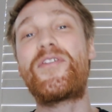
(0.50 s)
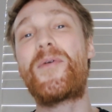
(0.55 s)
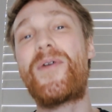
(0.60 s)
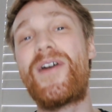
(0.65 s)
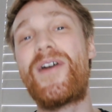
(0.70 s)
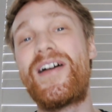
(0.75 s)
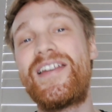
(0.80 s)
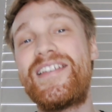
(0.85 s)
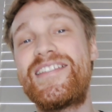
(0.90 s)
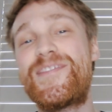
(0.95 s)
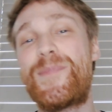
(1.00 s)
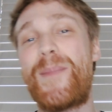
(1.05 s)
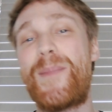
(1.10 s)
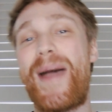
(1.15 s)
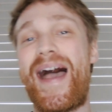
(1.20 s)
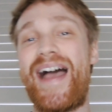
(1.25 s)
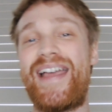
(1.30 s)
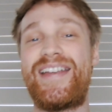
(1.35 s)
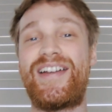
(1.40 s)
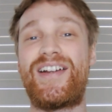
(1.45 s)
everyone, it's
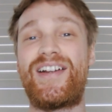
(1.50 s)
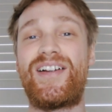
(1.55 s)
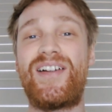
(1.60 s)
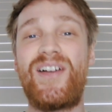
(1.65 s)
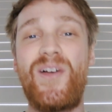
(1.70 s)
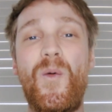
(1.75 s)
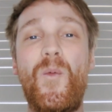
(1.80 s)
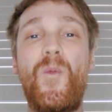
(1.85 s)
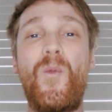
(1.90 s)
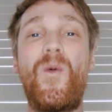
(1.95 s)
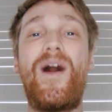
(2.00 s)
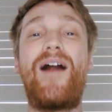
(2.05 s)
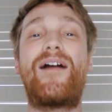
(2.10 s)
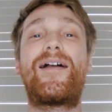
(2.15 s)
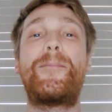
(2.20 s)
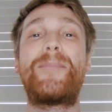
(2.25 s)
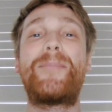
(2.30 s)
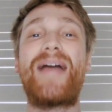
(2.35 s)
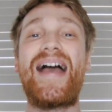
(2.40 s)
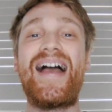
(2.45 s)
Matt here.
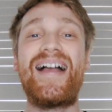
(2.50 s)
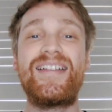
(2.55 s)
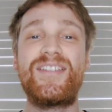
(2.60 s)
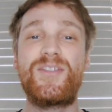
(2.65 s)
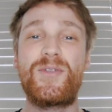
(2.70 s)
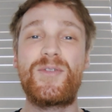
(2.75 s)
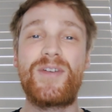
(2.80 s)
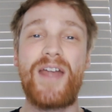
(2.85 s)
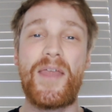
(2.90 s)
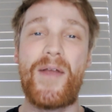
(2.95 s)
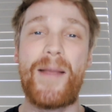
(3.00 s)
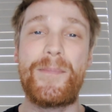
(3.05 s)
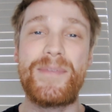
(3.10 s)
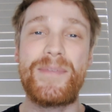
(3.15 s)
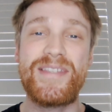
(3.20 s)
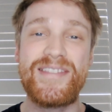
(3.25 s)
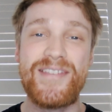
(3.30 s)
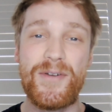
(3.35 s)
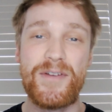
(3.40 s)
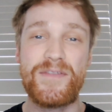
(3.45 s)
Welcome back to another
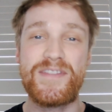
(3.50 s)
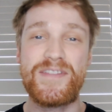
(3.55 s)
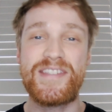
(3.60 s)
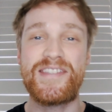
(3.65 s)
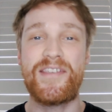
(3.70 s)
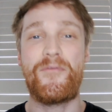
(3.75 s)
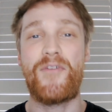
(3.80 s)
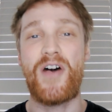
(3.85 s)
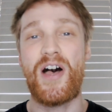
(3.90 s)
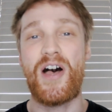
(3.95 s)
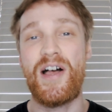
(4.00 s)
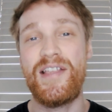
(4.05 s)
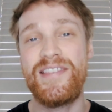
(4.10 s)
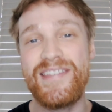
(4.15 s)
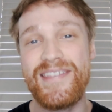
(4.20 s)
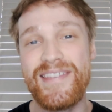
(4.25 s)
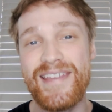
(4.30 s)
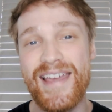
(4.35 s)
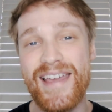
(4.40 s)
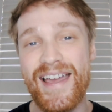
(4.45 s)
episode of
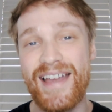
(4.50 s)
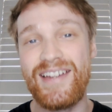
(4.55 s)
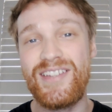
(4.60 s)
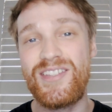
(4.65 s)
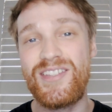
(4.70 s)
Savant's Tech